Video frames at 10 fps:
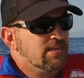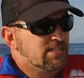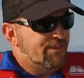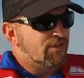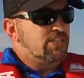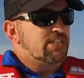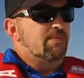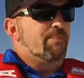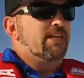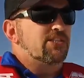Different
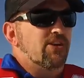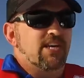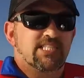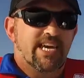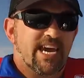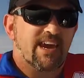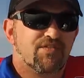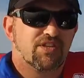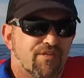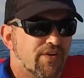stick baits, like I say,
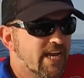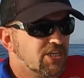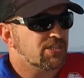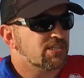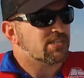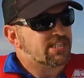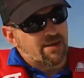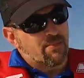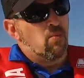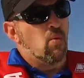have different actions, and
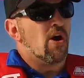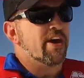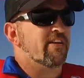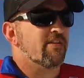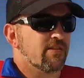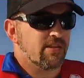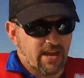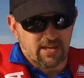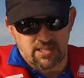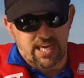some are wider
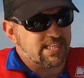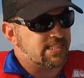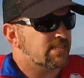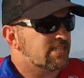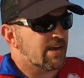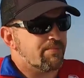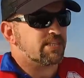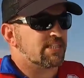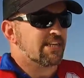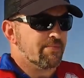S's, some are
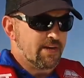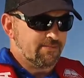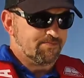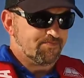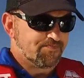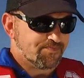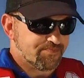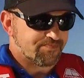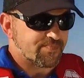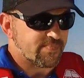slimmer,
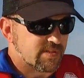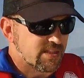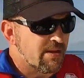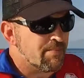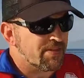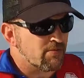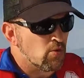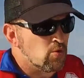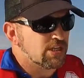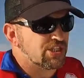but they're
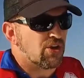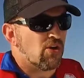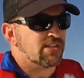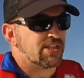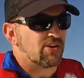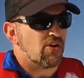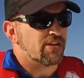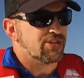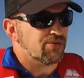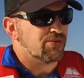all designed to kind
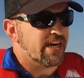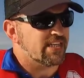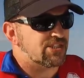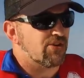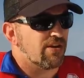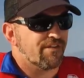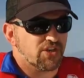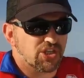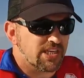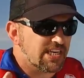of do that style of
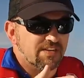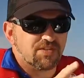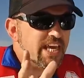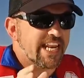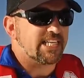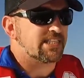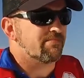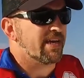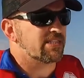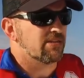fishing that gives that S and
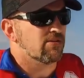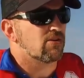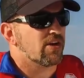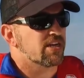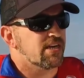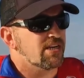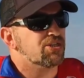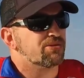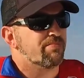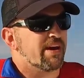makes it look like an
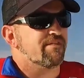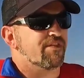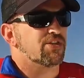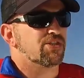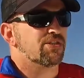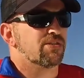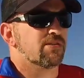injured bait fish.